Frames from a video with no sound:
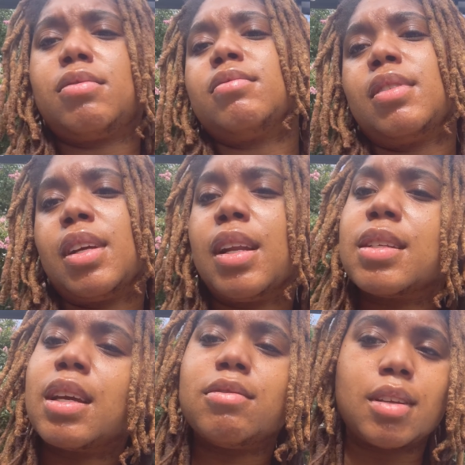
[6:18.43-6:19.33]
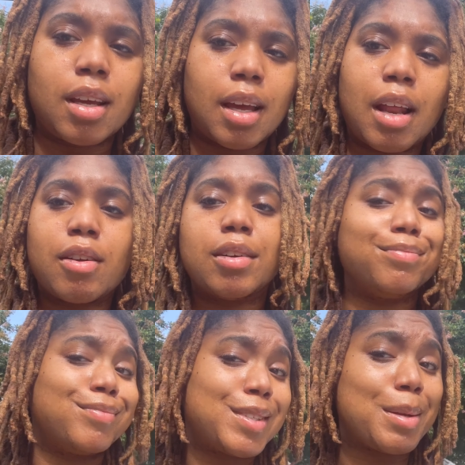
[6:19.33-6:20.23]
I think that's how you say it. I don't know.
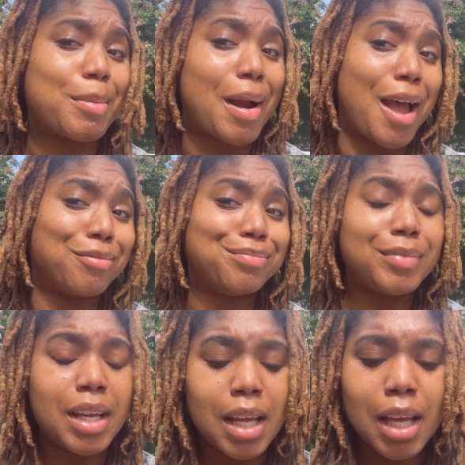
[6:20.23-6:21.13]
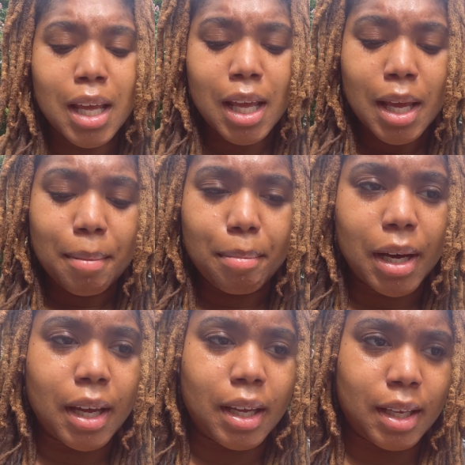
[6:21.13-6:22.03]
Sleep deprived.
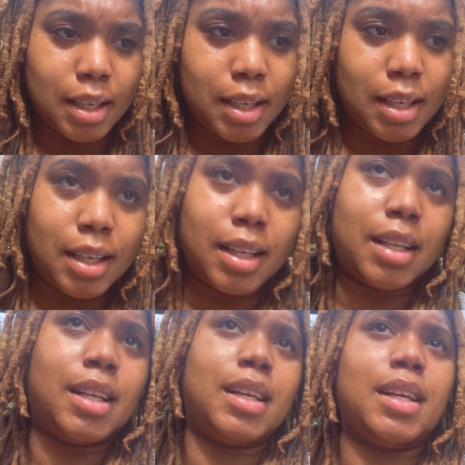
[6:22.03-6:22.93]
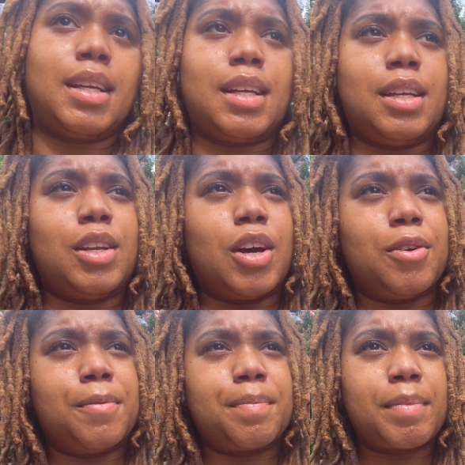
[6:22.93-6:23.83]
But, you
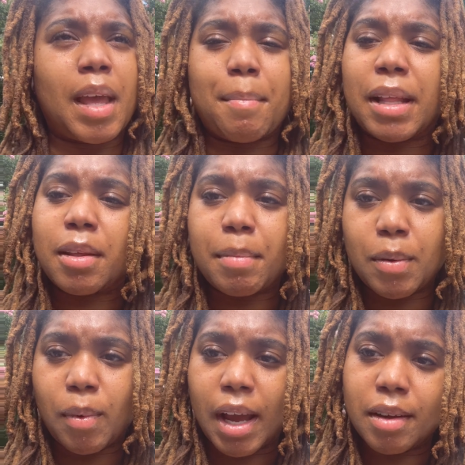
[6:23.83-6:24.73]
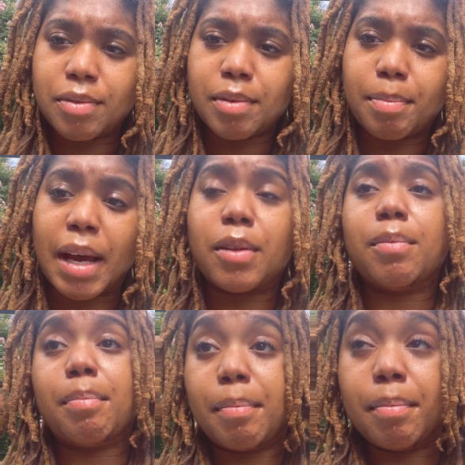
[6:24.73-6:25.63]
know, I met the midwife. By
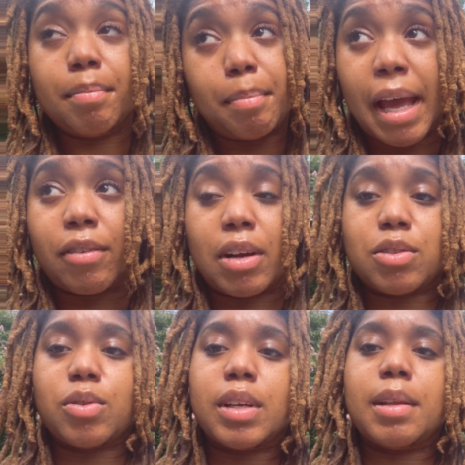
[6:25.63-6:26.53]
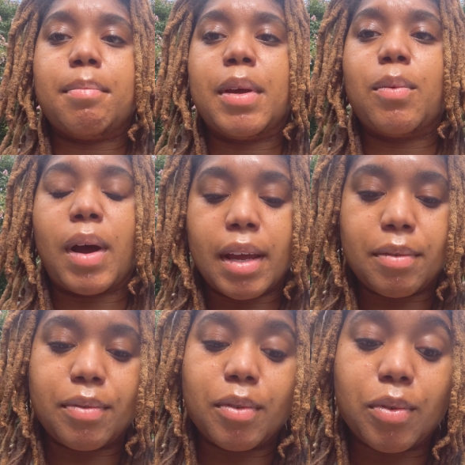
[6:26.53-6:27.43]
the background story, the
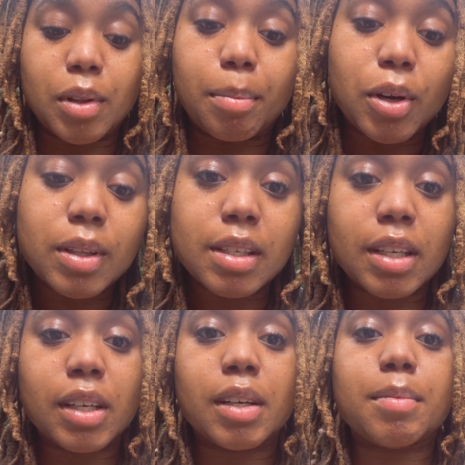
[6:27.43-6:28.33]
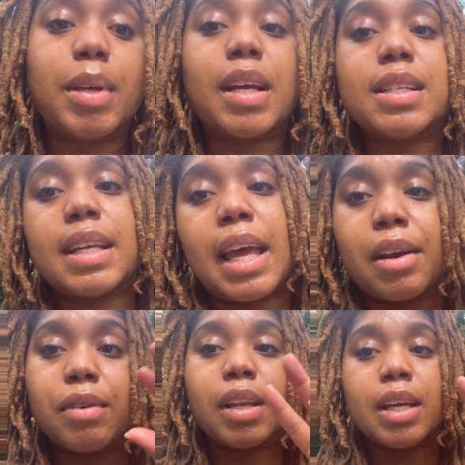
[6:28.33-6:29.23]
midwife for the birthing center, because they
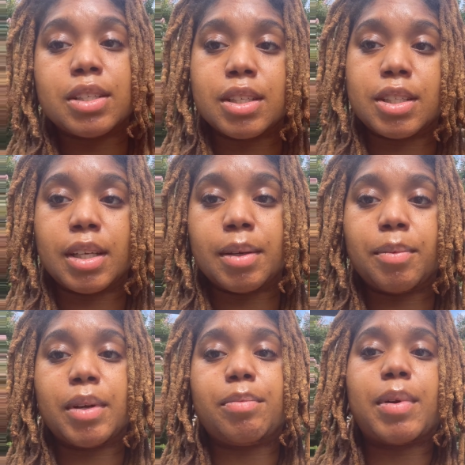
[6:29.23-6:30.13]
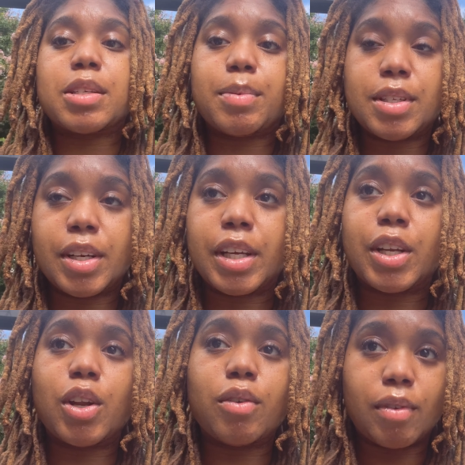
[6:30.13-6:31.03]
had a relationship with
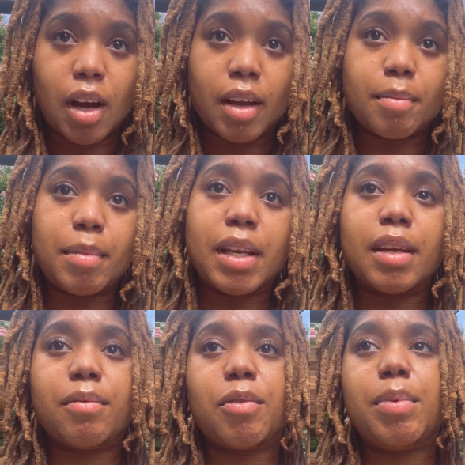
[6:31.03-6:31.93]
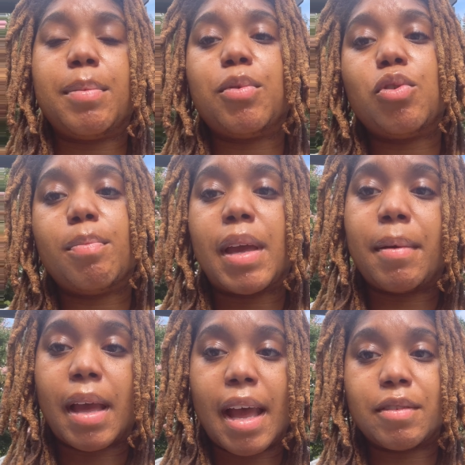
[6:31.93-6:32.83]
Presbyterian Novant, meaning for people who
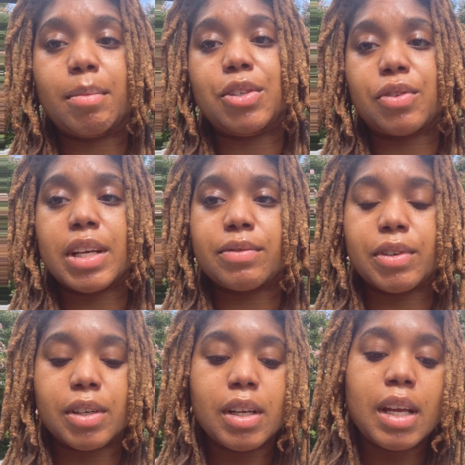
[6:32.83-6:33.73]
may have to be transferred,